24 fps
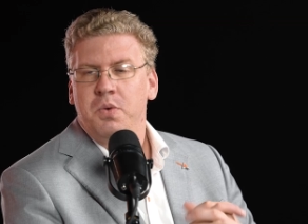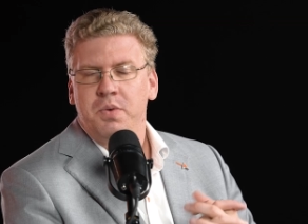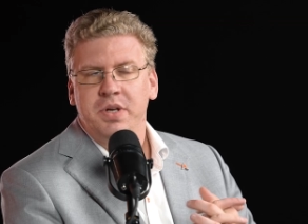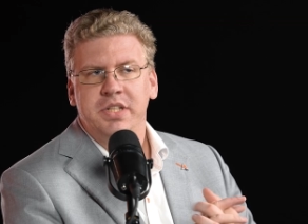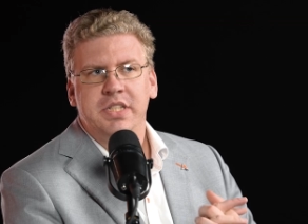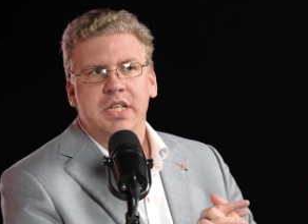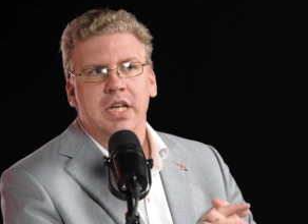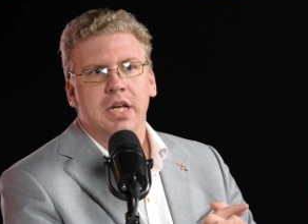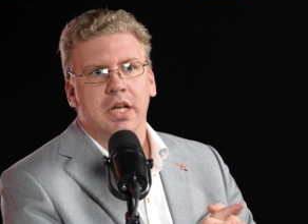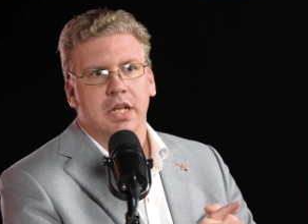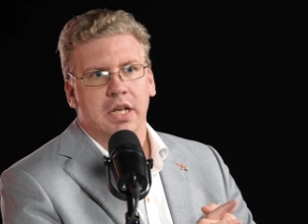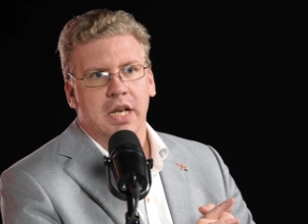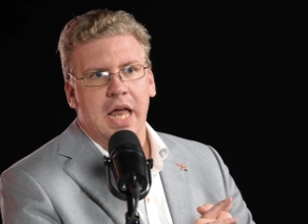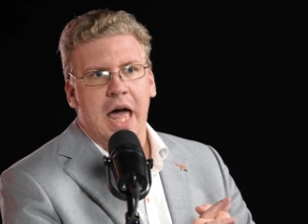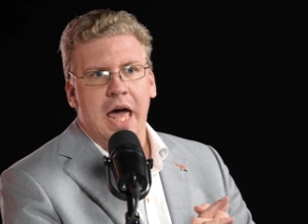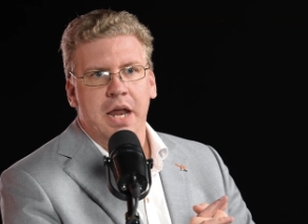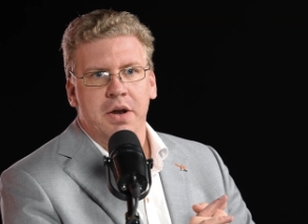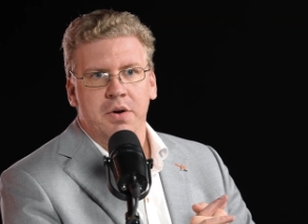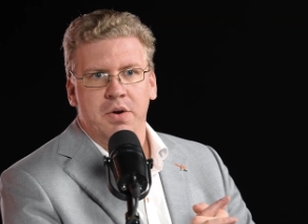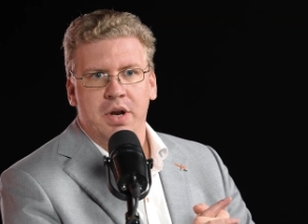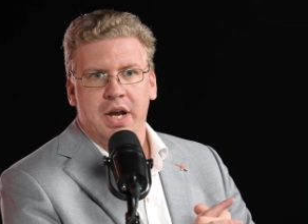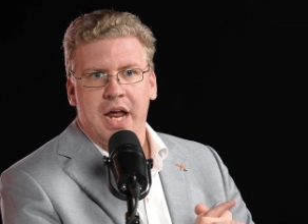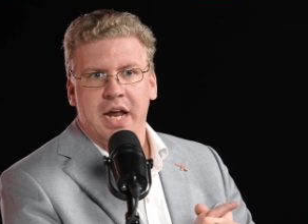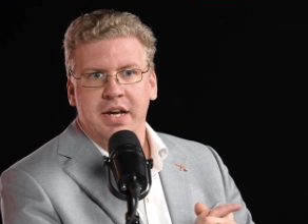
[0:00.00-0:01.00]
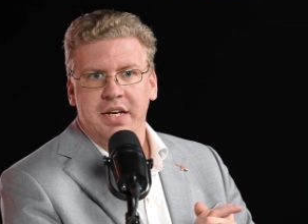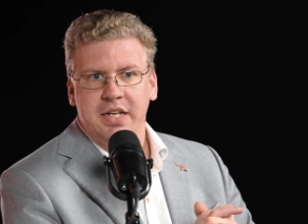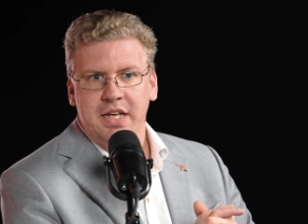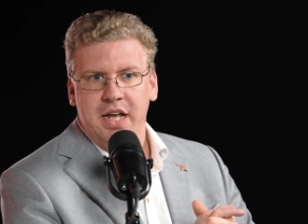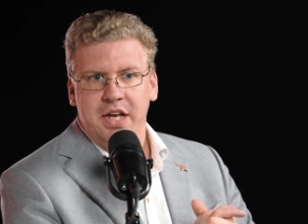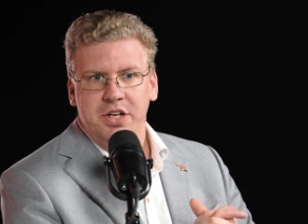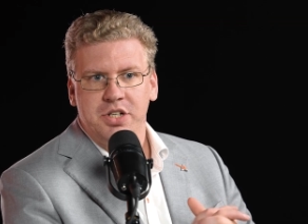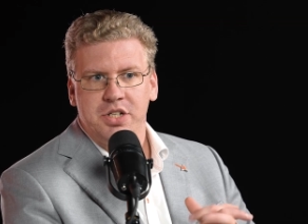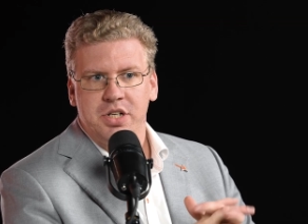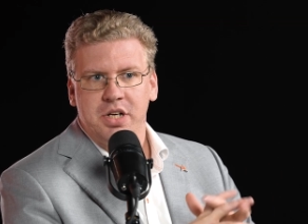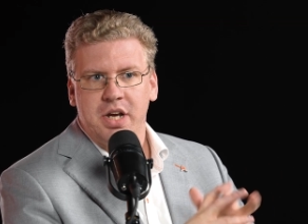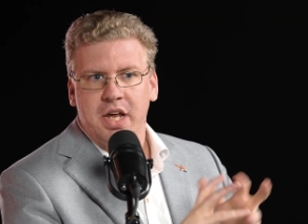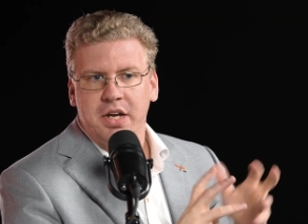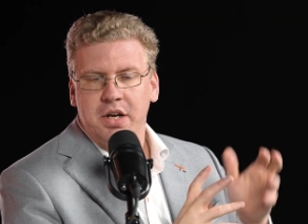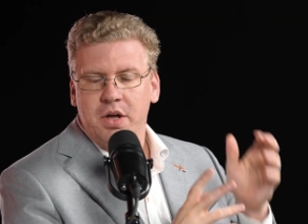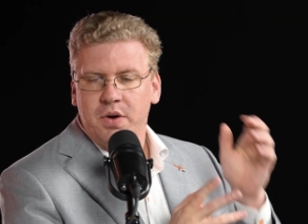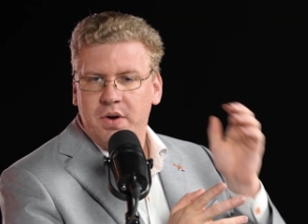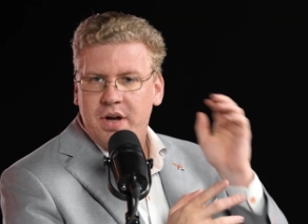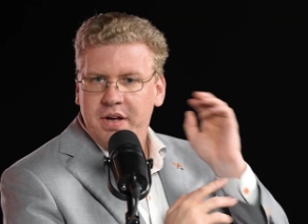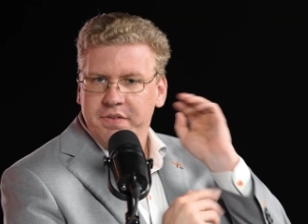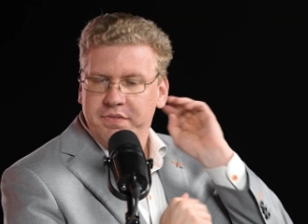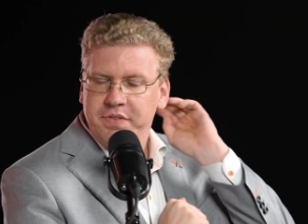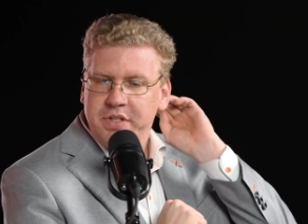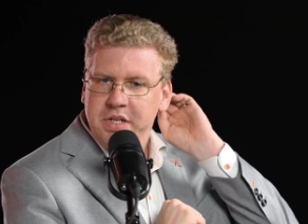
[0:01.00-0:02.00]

We see a lot in ideation. I know I have